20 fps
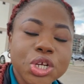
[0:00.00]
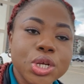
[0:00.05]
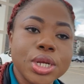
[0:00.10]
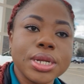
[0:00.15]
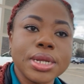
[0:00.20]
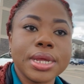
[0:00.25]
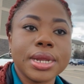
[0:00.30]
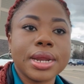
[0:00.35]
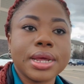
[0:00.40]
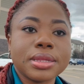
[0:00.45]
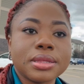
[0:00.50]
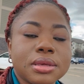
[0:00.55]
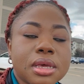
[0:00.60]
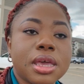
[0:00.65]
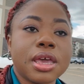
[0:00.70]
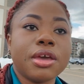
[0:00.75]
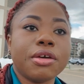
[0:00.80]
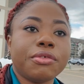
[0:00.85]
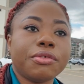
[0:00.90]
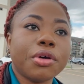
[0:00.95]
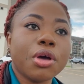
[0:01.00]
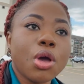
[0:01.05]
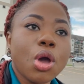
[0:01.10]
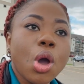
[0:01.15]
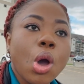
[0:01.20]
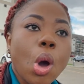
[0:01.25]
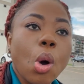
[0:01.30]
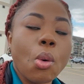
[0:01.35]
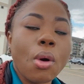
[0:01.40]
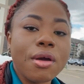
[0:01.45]
needed to give
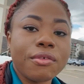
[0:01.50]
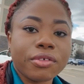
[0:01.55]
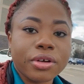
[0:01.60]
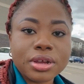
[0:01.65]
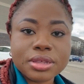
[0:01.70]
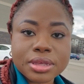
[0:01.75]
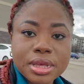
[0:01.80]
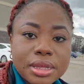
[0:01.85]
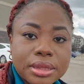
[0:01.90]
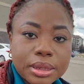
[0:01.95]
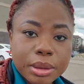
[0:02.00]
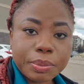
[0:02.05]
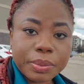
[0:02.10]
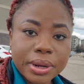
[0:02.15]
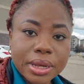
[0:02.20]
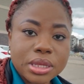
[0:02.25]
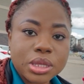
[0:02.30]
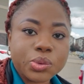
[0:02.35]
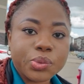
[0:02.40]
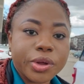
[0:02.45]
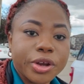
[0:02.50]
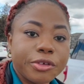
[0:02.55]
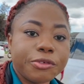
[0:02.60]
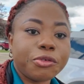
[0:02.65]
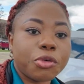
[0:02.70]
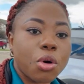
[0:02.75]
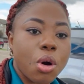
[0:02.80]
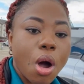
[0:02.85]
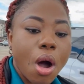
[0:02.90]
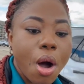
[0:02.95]
whoever is in the place
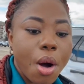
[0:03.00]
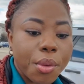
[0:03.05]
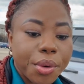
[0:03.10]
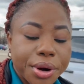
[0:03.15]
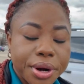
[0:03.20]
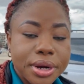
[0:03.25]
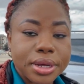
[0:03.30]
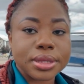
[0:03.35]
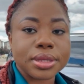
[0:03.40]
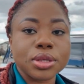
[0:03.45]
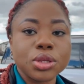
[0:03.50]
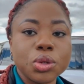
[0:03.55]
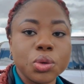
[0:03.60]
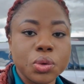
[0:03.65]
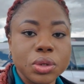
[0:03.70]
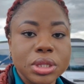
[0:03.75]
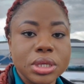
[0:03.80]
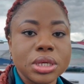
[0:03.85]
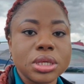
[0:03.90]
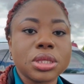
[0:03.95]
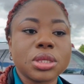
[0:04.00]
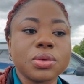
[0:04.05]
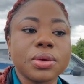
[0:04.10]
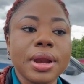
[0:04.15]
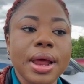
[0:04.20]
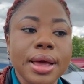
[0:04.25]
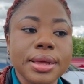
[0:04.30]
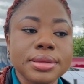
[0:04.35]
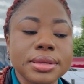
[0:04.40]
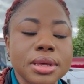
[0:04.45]
24 hours notice so
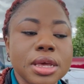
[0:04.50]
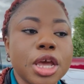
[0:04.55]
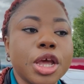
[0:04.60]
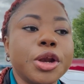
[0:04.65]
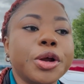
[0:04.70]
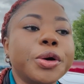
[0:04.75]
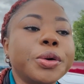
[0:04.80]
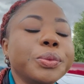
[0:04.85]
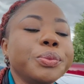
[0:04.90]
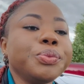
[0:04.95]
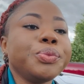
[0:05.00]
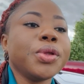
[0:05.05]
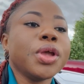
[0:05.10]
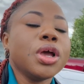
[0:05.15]
that, you know,